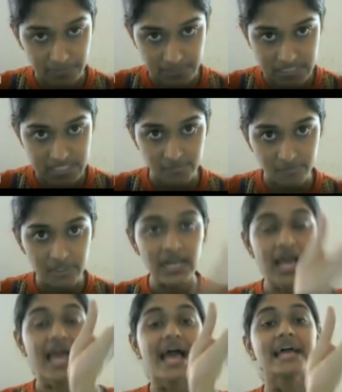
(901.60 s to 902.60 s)
principle
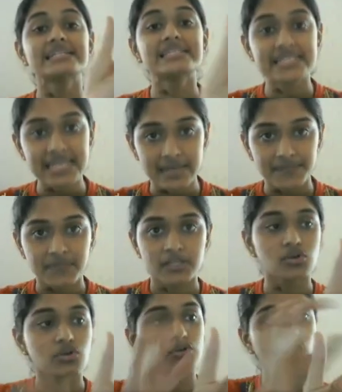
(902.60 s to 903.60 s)
and see.
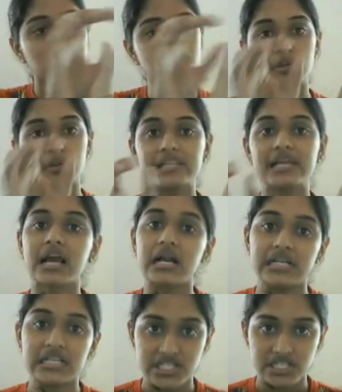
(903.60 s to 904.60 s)
So those will be the
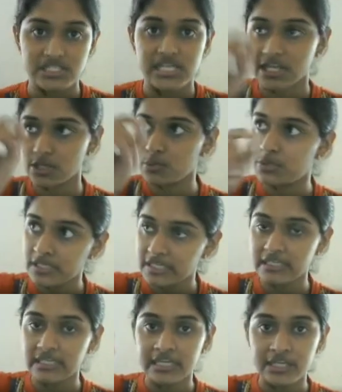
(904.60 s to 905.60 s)
conditions that you
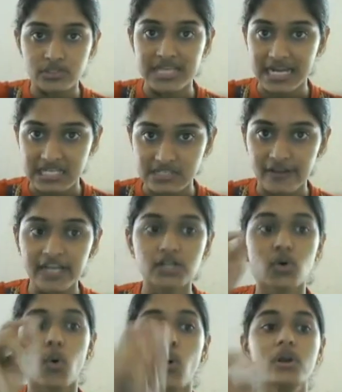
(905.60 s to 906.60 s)
need to satisfy
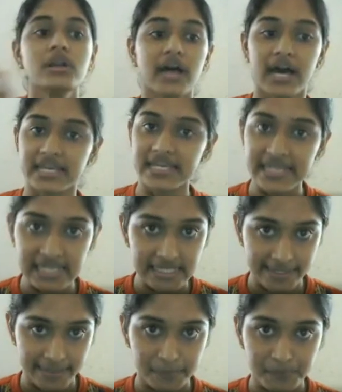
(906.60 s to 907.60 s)
to hold Hari
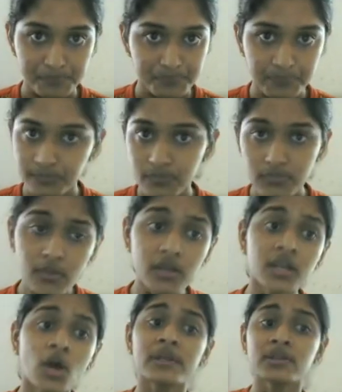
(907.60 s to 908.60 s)
guilty.
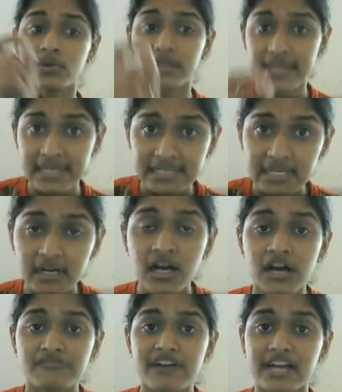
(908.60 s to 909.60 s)
Now, when you read the
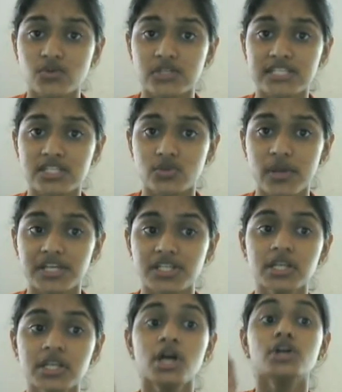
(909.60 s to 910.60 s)
factual
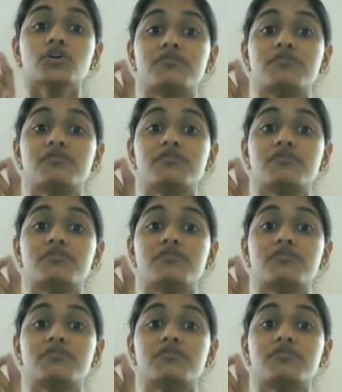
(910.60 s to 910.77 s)
situation, you have